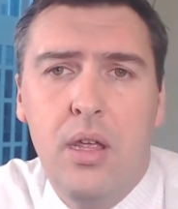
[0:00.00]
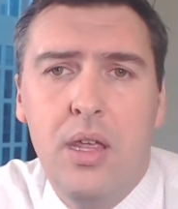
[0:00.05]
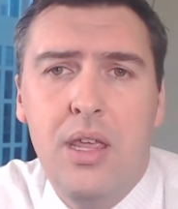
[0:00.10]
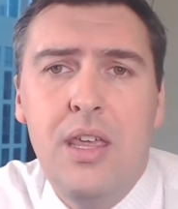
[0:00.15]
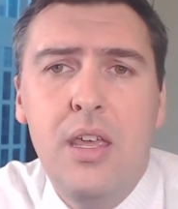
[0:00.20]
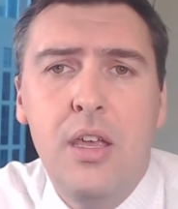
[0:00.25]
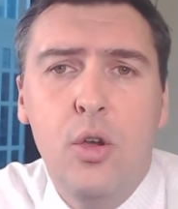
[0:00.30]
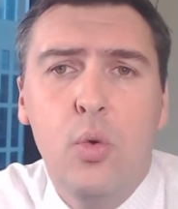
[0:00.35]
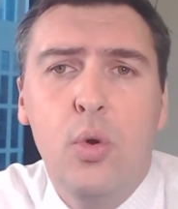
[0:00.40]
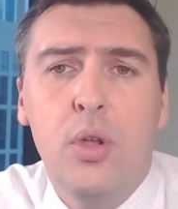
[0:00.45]

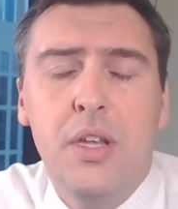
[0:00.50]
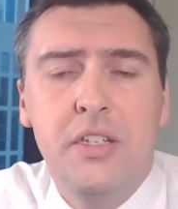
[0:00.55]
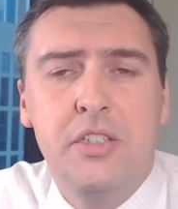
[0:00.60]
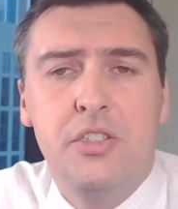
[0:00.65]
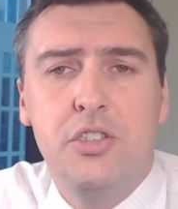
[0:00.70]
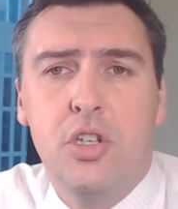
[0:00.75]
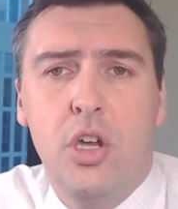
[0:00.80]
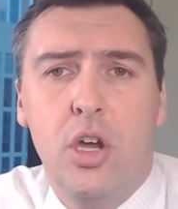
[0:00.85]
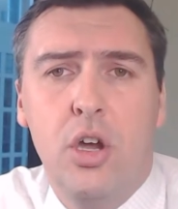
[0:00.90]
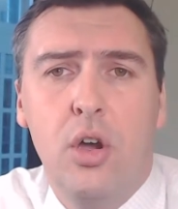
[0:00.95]
Equally
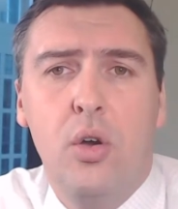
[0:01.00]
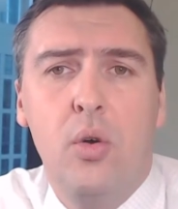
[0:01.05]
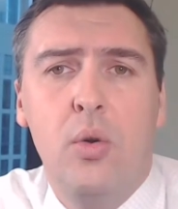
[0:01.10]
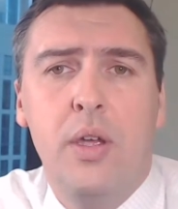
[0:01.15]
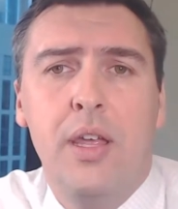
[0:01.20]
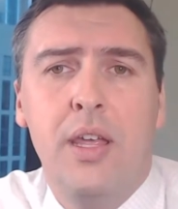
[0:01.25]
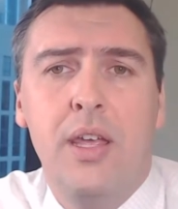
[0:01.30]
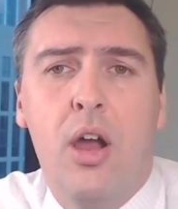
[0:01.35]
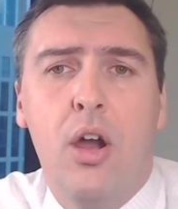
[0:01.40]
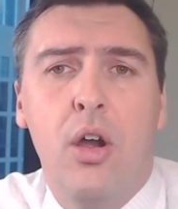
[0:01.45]

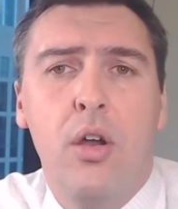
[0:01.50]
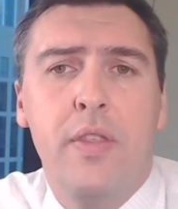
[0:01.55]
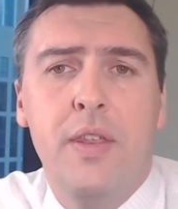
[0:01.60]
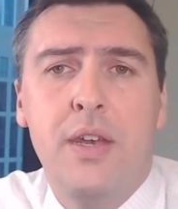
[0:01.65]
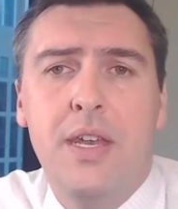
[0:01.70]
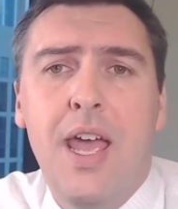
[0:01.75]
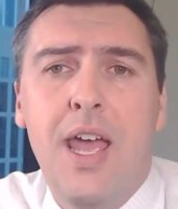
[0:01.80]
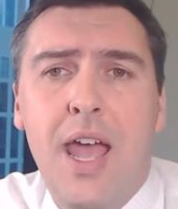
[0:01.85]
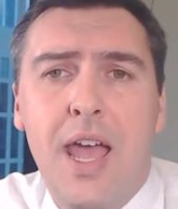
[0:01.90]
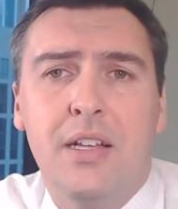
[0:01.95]
so are the
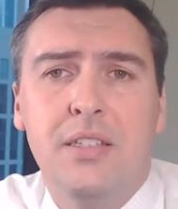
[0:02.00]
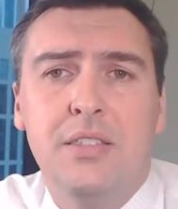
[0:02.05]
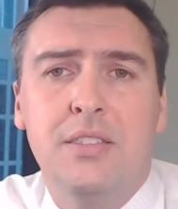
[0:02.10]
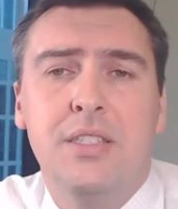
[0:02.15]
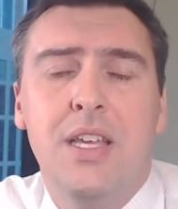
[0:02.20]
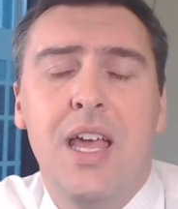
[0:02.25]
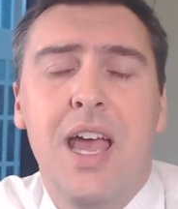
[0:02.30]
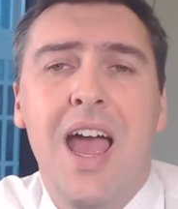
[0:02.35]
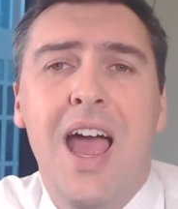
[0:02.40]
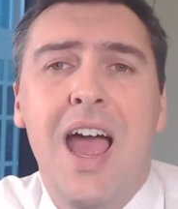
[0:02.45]

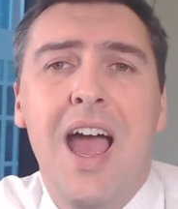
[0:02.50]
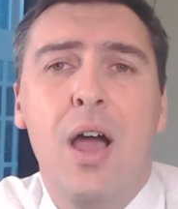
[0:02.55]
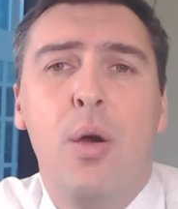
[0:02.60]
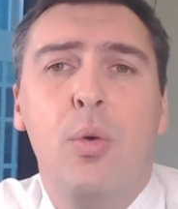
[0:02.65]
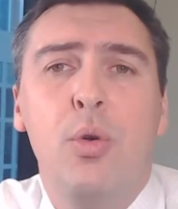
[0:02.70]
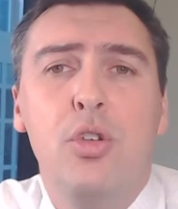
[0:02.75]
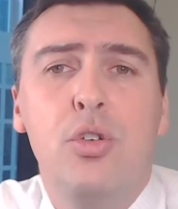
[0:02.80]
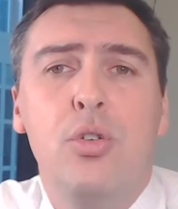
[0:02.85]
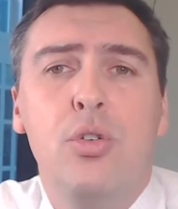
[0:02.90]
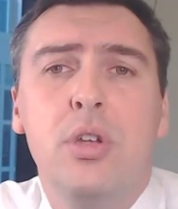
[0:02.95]
debts. How
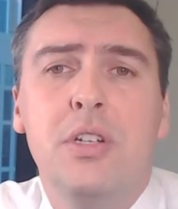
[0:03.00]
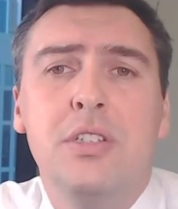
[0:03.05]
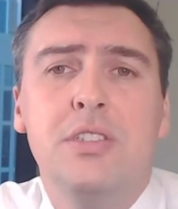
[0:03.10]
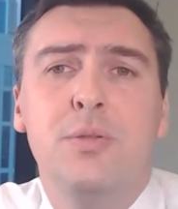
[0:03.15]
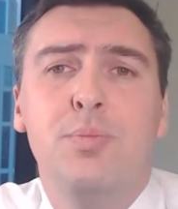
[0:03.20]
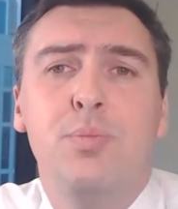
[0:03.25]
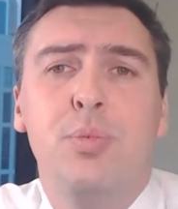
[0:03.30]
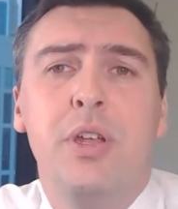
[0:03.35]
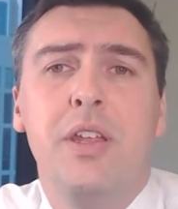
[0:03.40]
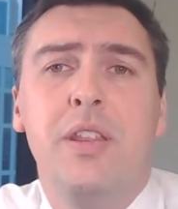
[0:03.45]
are you going to
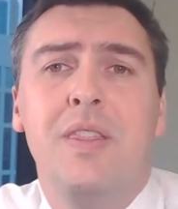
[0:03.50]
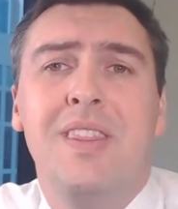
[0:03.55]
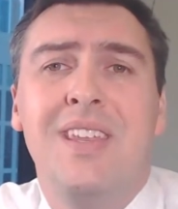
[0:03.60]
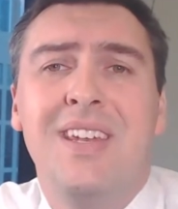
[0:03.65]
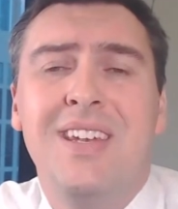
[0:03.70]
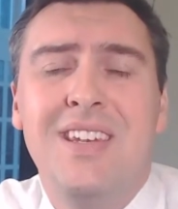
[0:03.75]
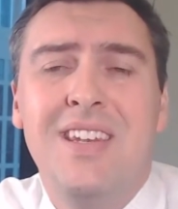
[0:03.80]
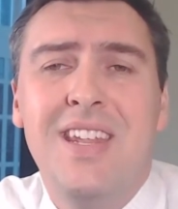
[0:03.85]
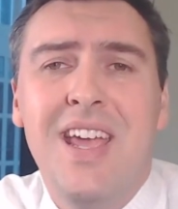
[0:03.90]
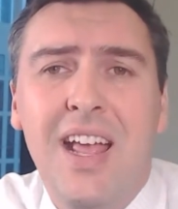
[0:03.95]
split
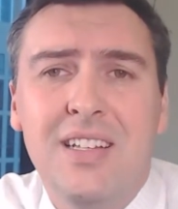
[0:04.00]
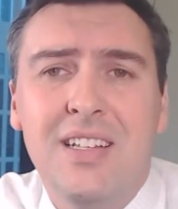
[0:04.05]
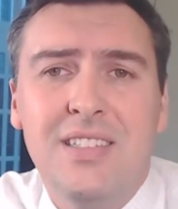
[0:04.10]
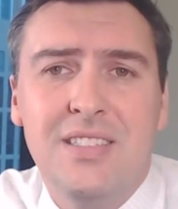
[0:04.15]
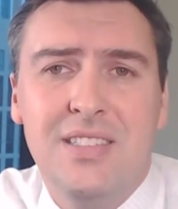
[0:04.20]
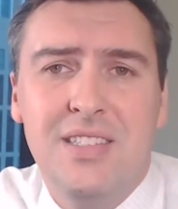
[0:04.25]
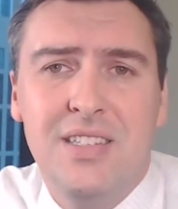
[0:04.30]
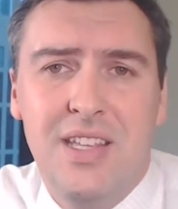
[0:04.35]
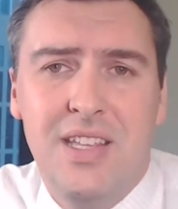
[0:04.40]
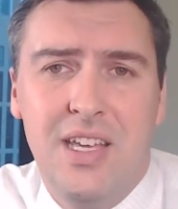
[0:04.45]
the
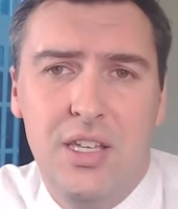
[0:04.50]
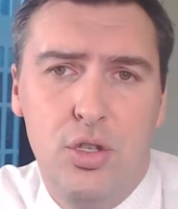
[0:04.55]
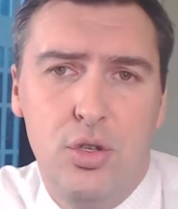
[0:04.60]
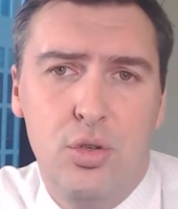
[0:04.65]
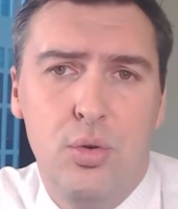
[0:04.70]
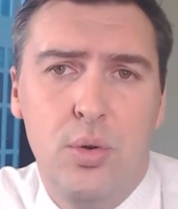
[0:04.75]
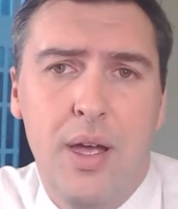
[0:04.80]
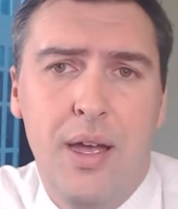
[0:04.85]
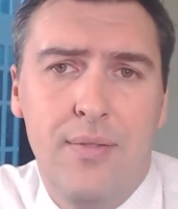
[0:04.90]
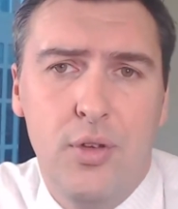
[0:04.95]
debts that
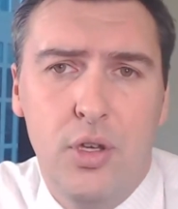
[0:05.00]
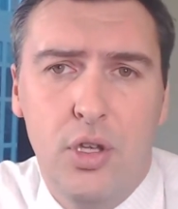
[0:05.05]
you have